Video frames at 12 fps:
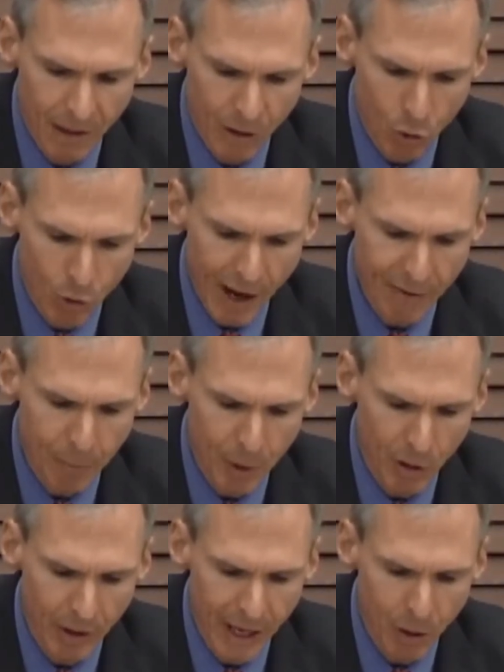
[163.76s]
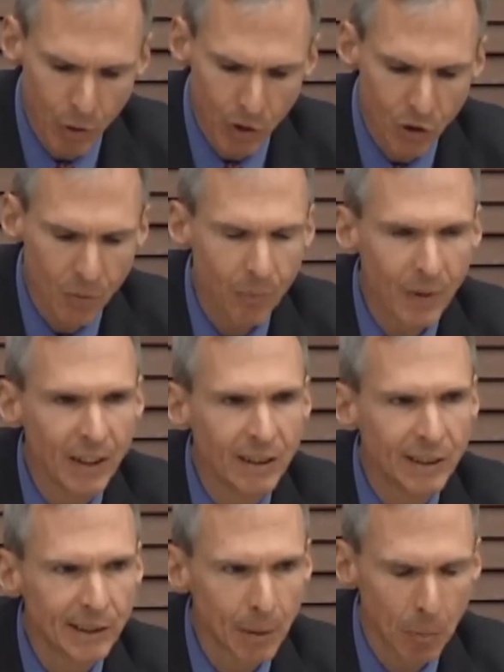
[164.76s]
The draft bill language
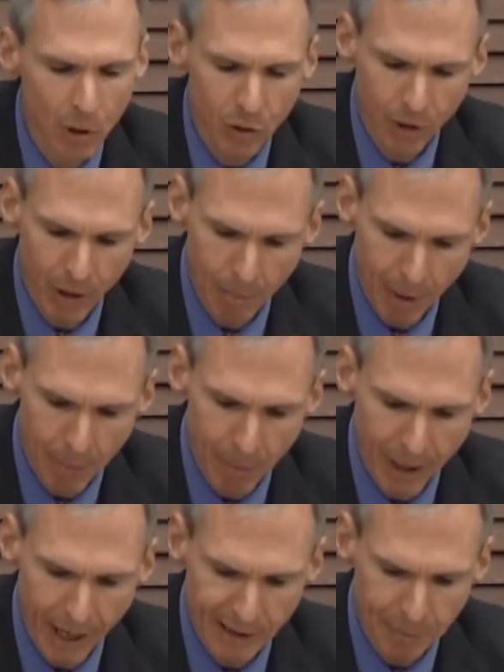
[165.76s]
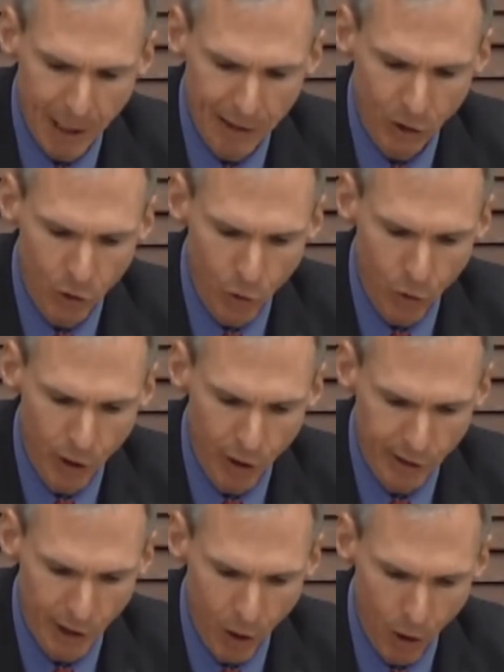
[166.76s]
is similar to an amendment I sponsored 2
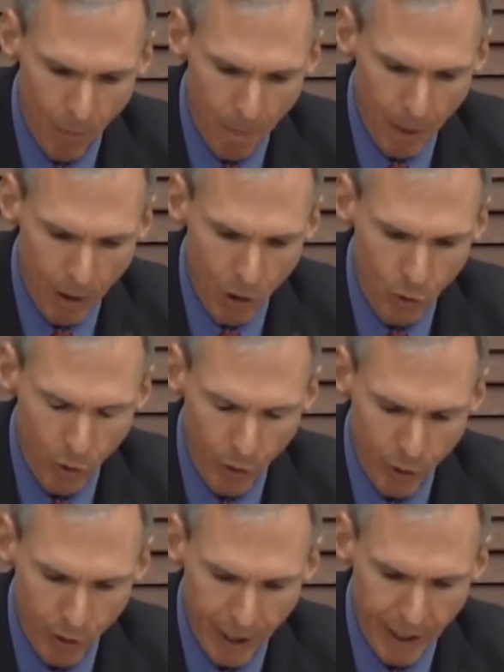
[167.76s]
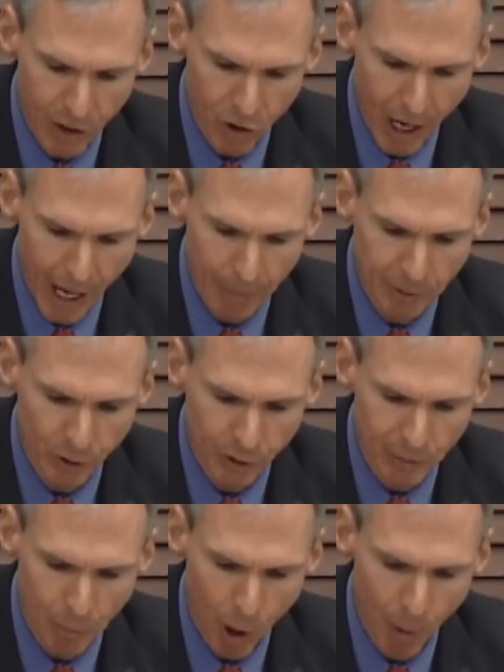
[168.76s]
years ago to the Creating Jobs
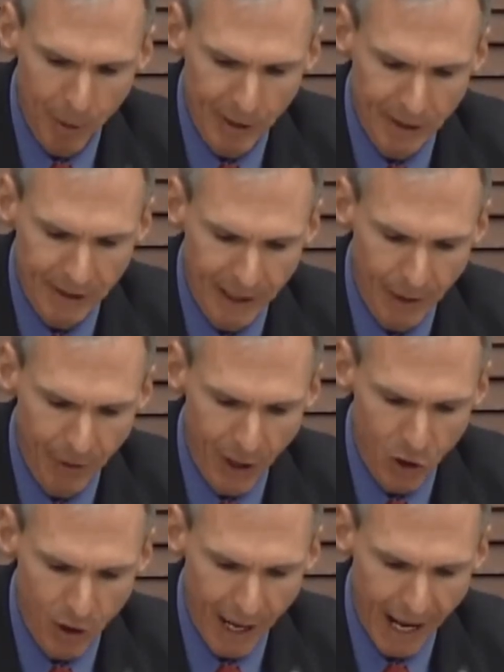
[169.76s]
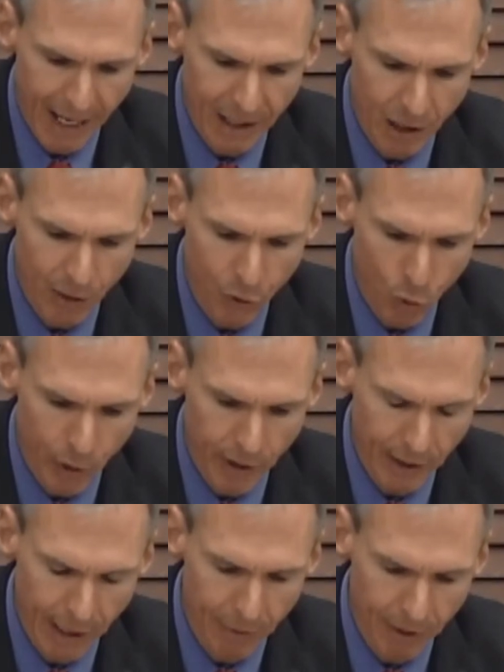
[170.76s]
Through Small Business Innovation Act of
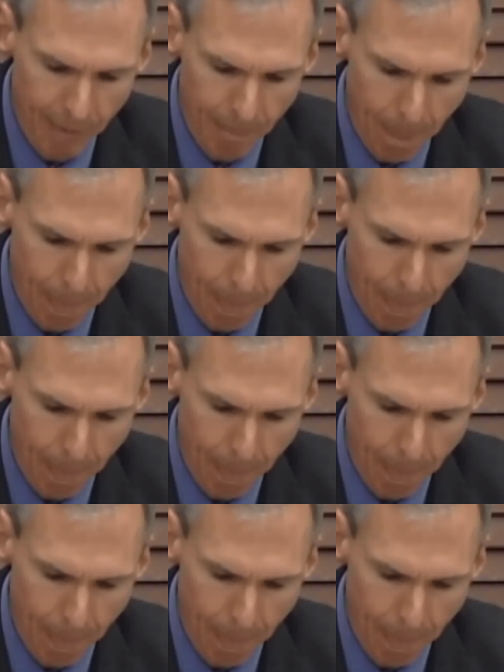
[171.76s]
2011.